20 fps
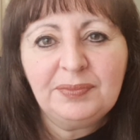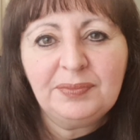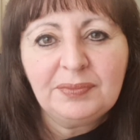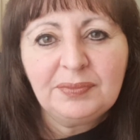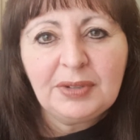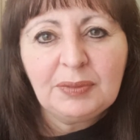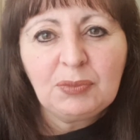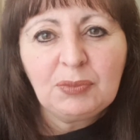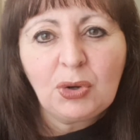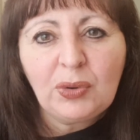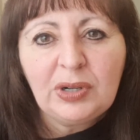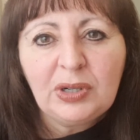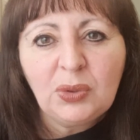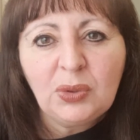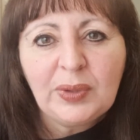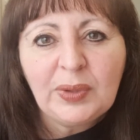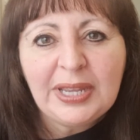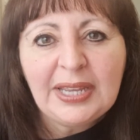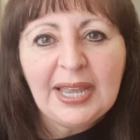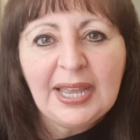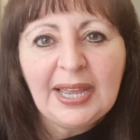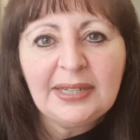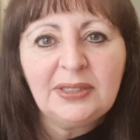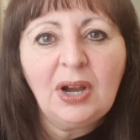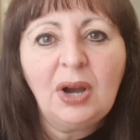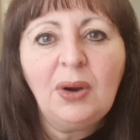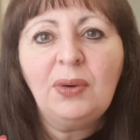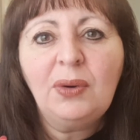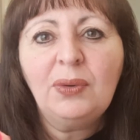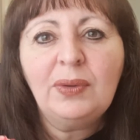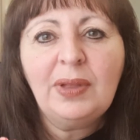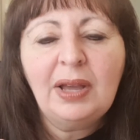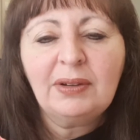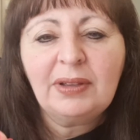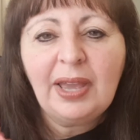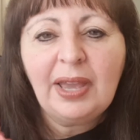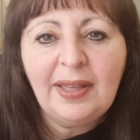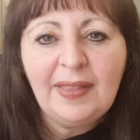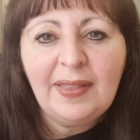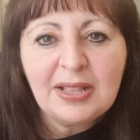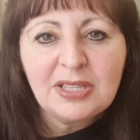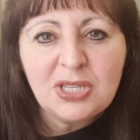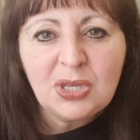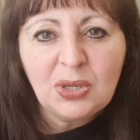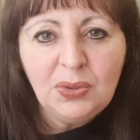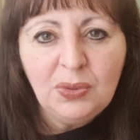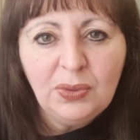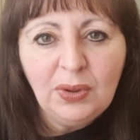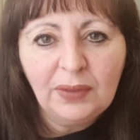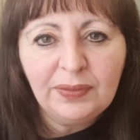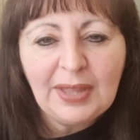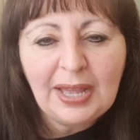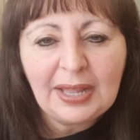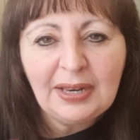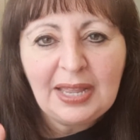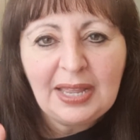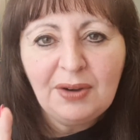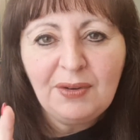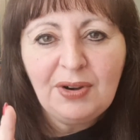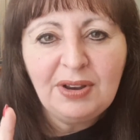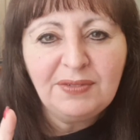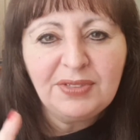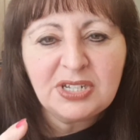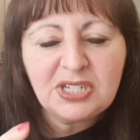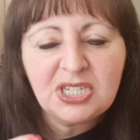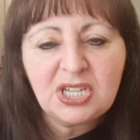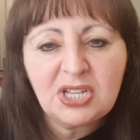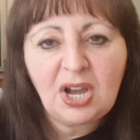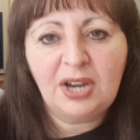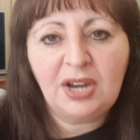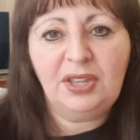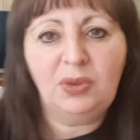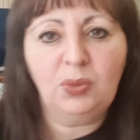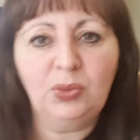Memorial weekend. Oh, okay, that's you on that area of the side of the